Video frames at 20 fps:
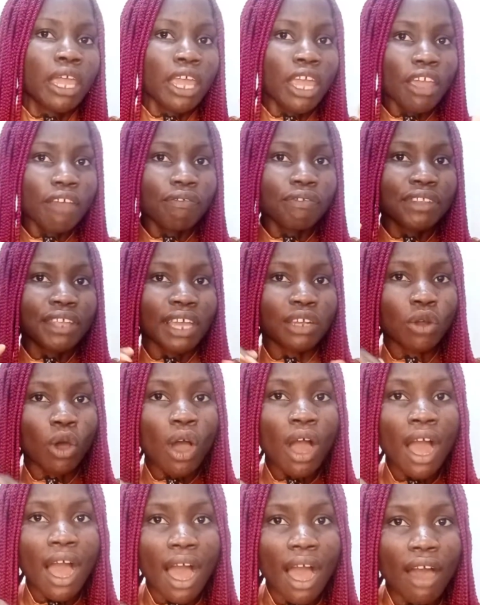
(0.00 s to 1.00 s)
If they
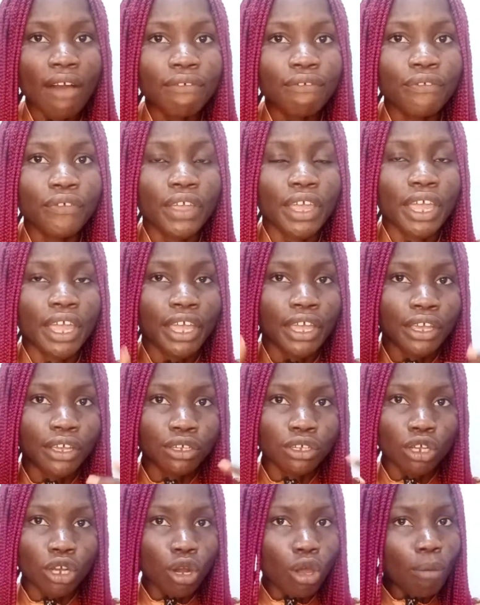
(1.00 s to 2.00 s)
don't have a
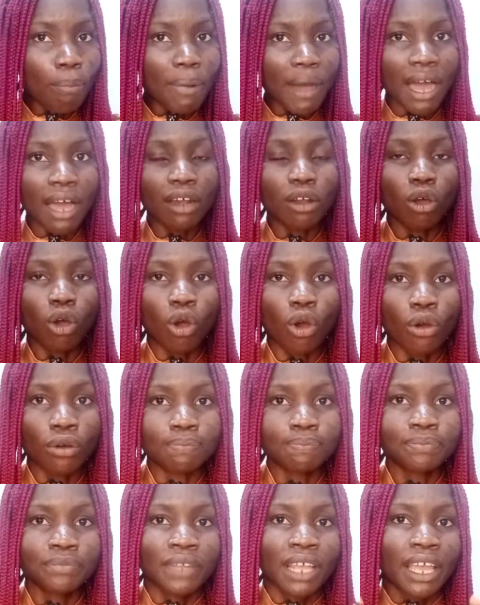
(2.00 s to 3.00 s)
global
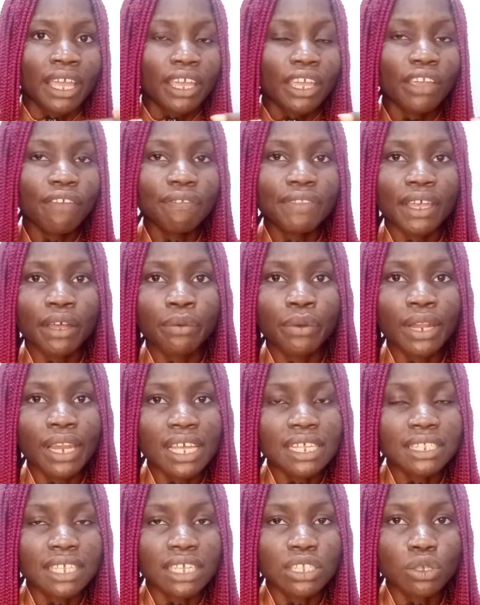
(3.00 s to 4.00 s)
or if the
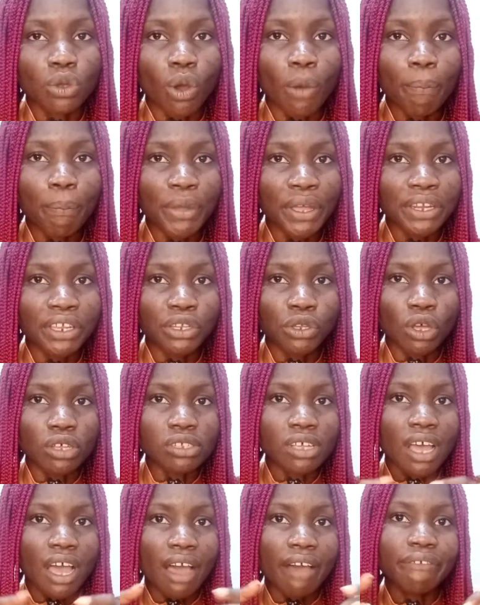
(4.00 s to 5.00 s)
real estate company
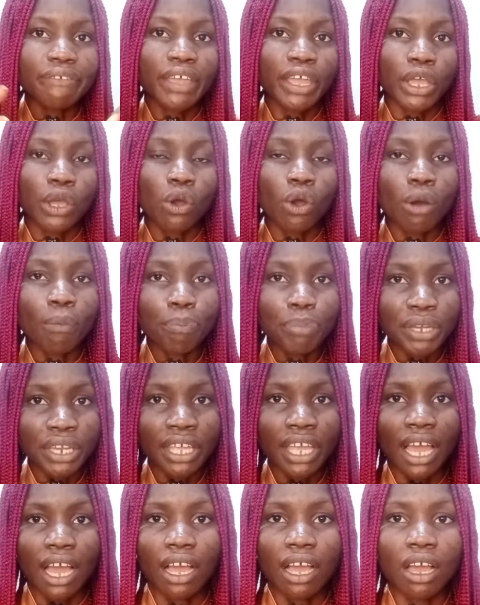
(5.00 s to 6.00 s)
doesn't have a
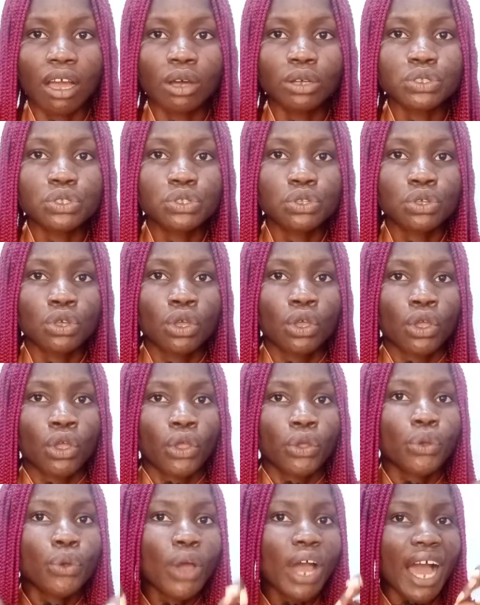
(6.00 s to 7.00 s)
company account,
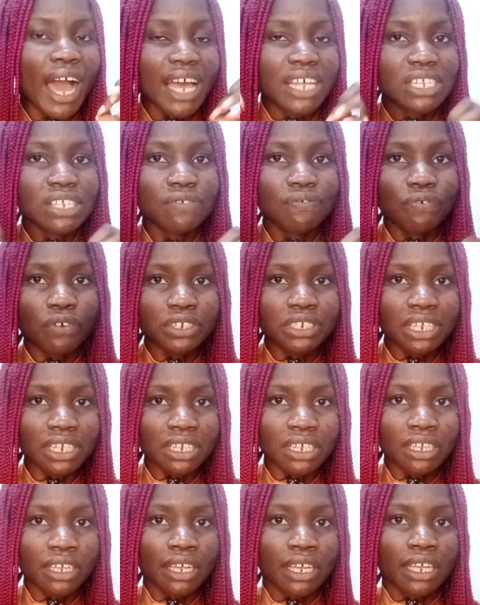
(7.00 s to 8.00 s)
you ask for
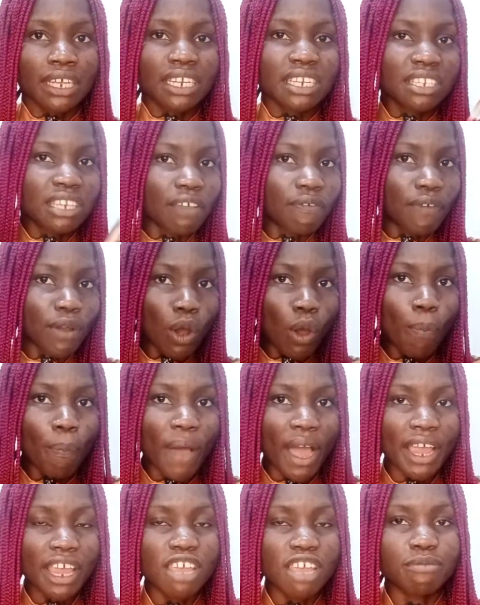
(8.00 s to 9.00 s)
the
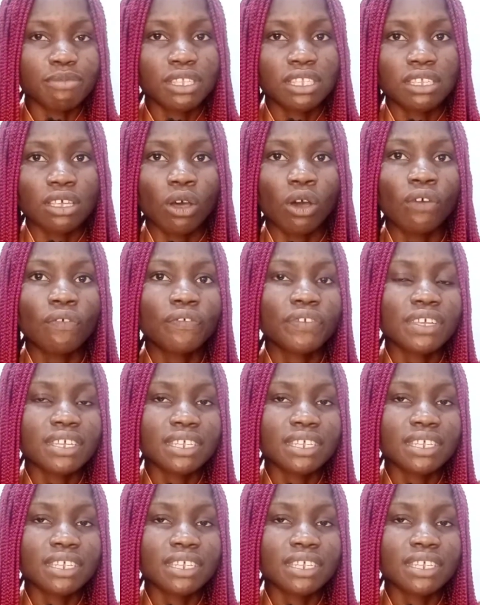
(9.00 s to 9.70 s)
developer himself,